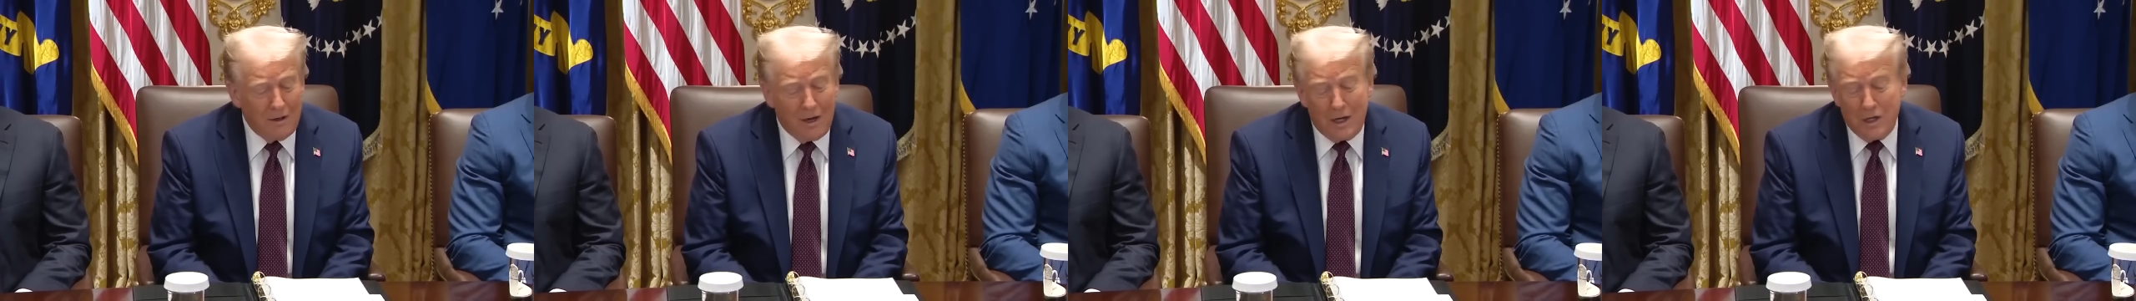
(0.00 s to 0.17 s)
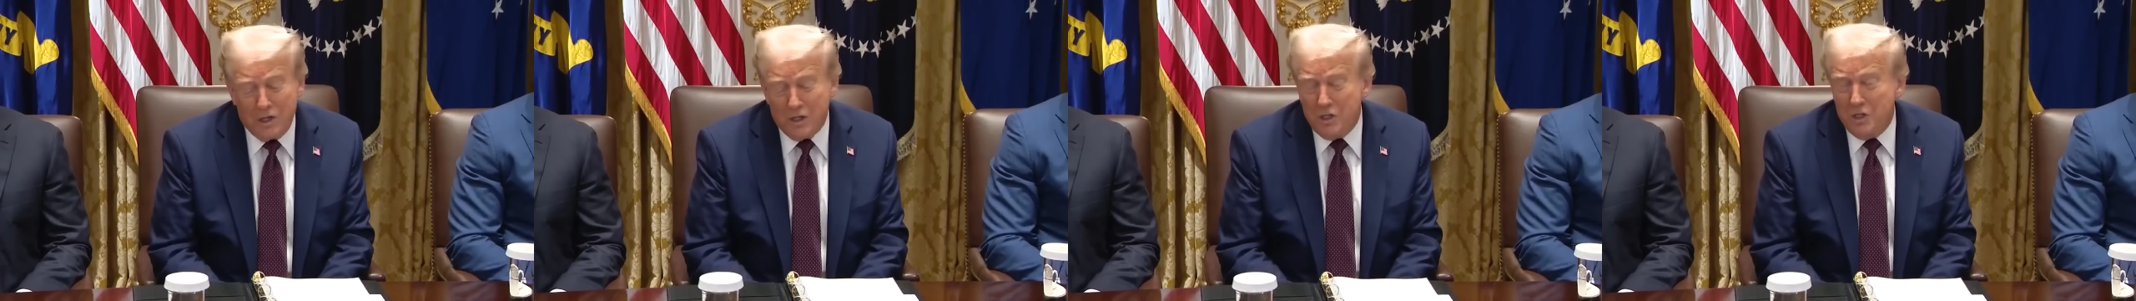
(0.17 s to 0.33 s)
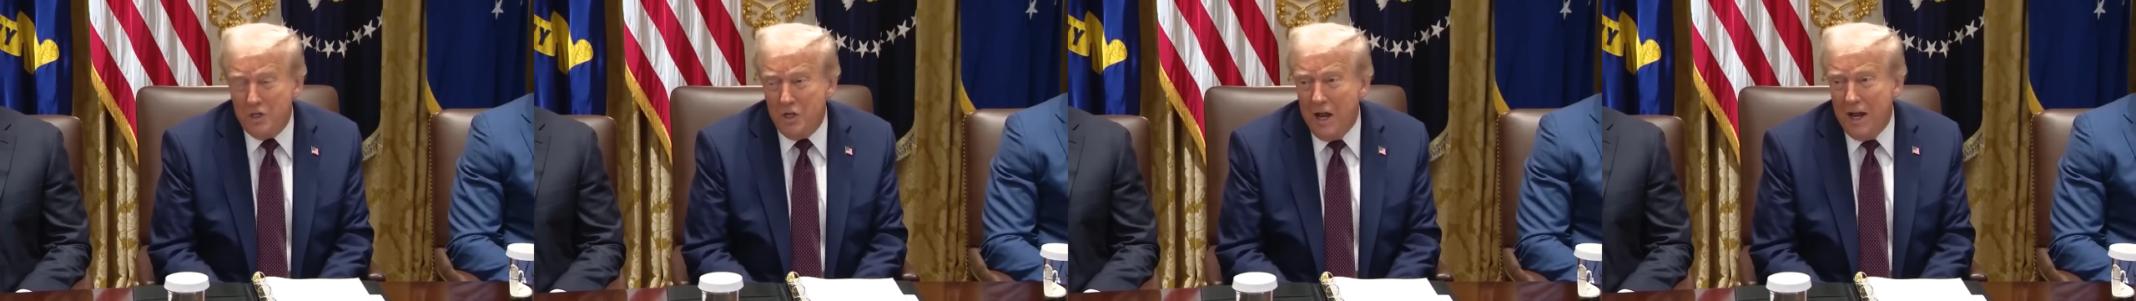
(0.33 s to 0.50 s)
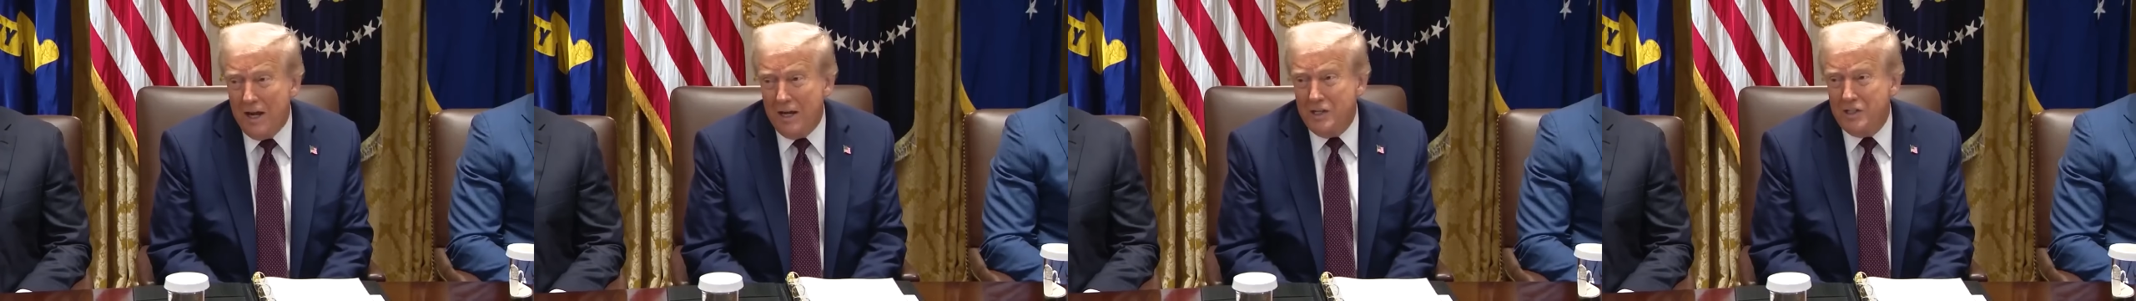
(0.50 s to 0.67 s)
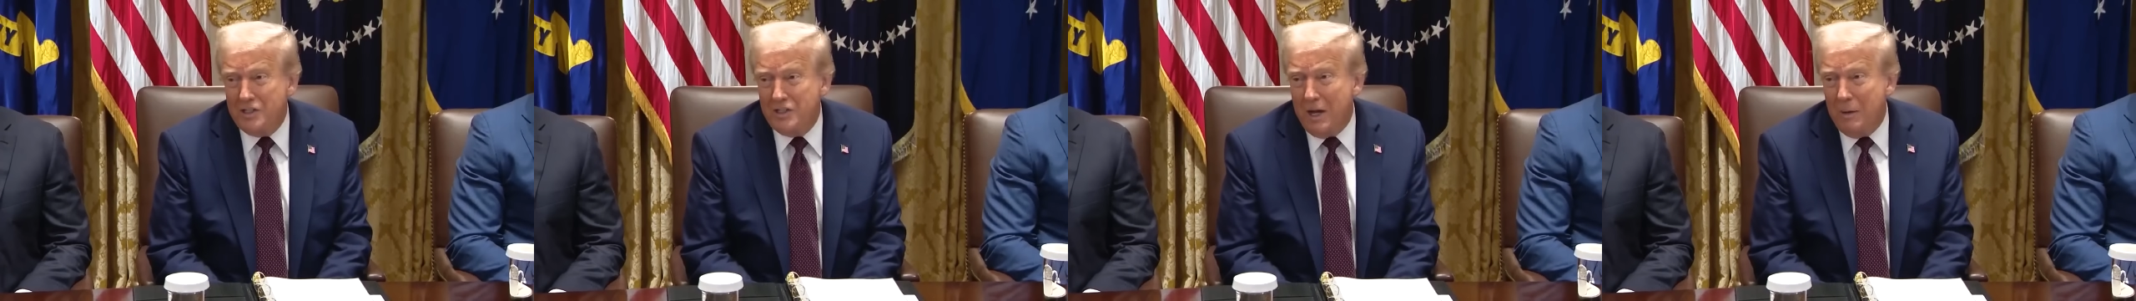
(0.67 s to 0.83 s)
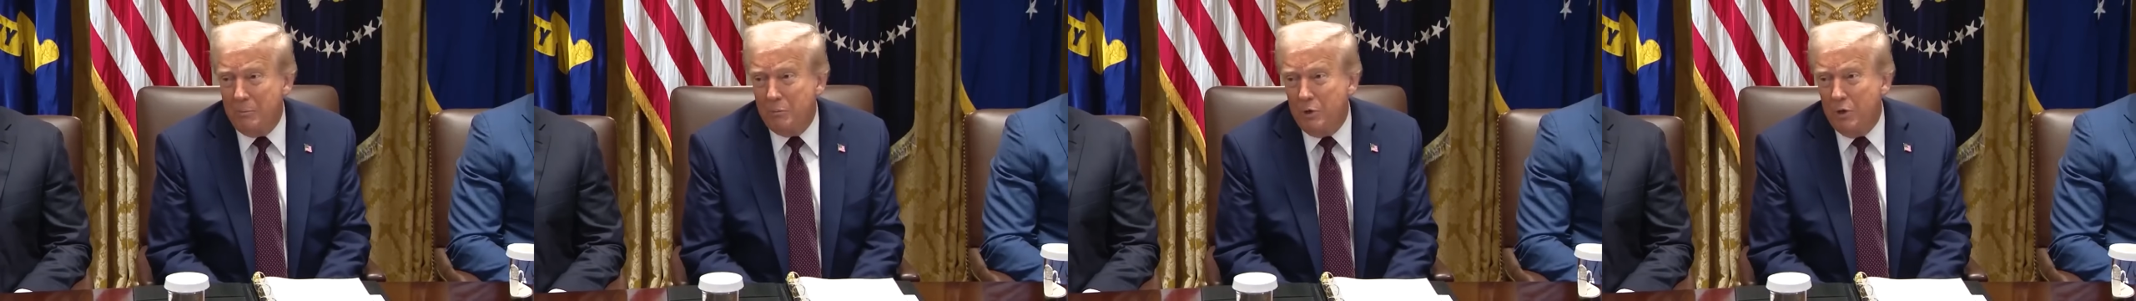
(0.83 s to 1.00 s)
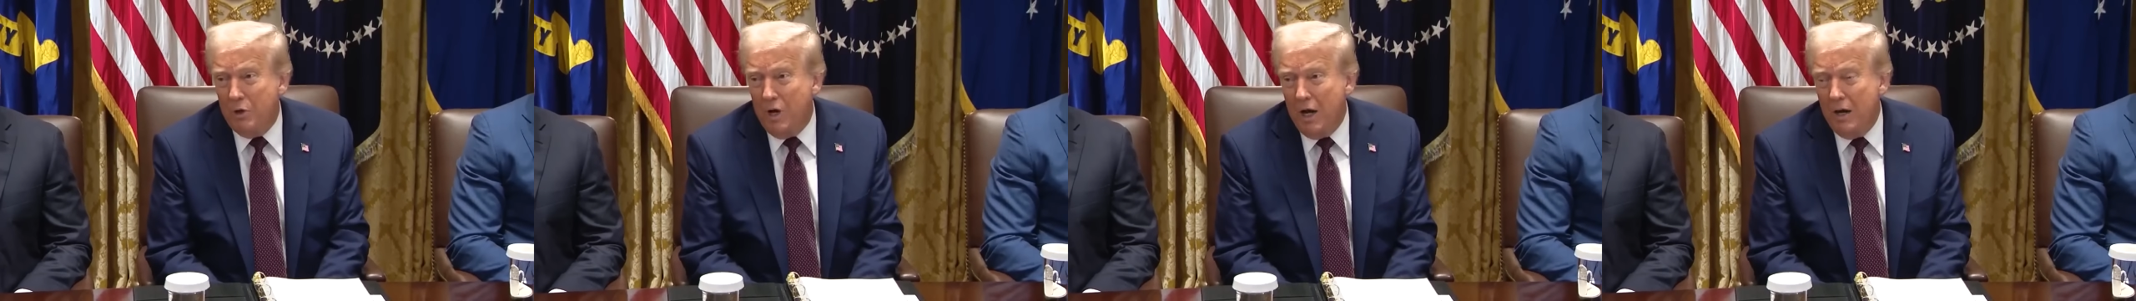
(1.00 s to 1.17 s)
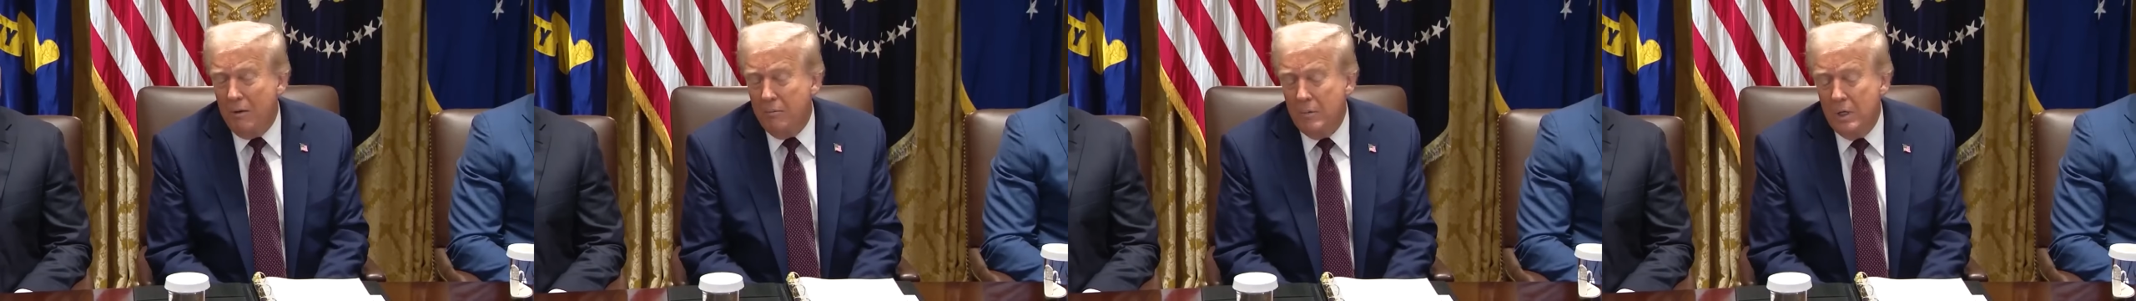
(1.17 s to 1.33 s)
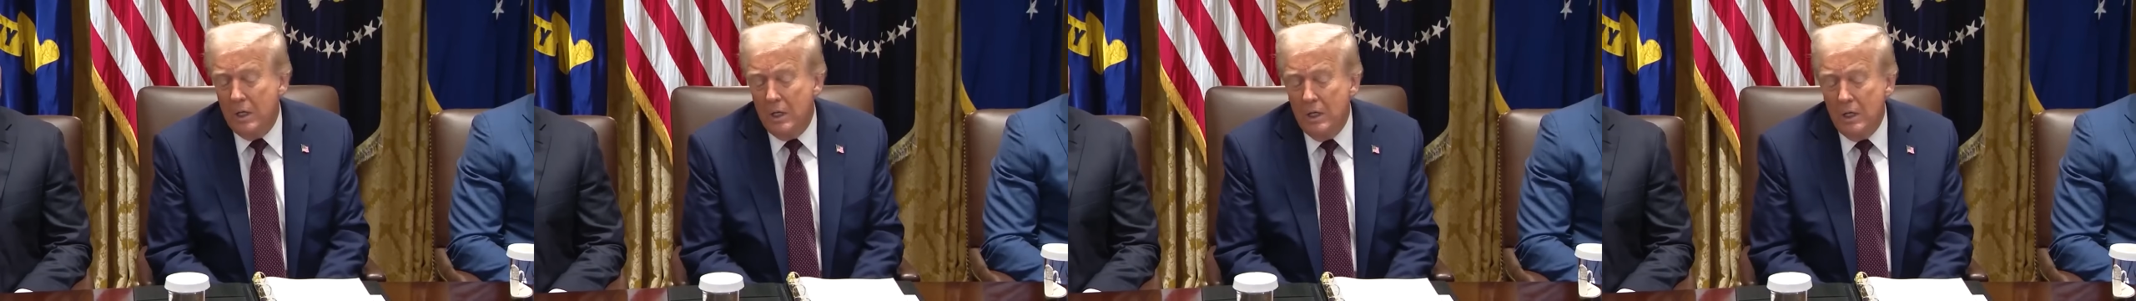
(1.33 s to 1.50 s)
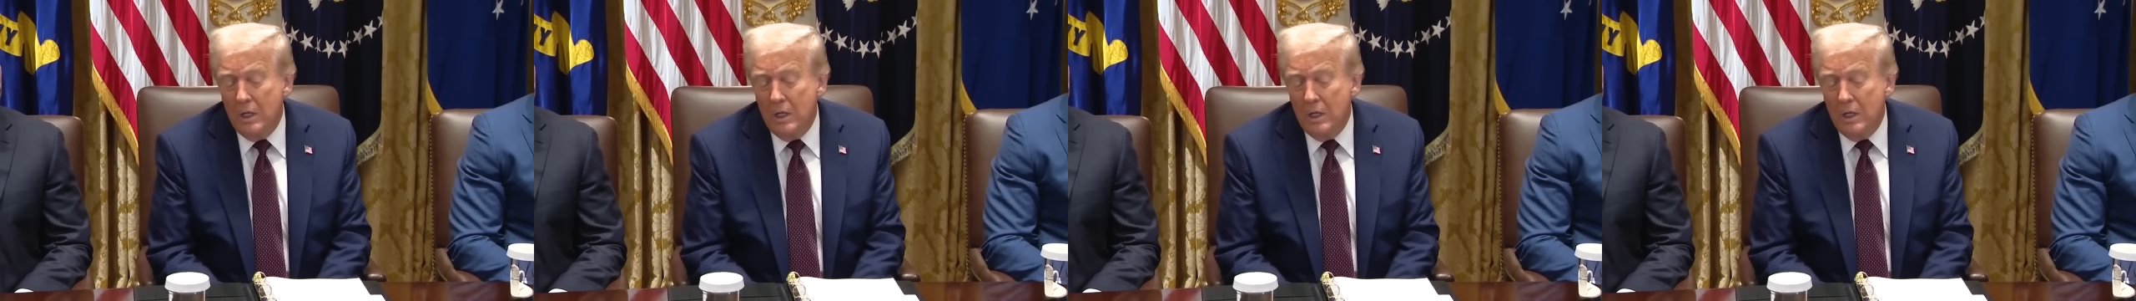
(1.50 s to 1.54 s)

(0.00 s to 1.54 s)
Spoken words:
I just know how to stop crime.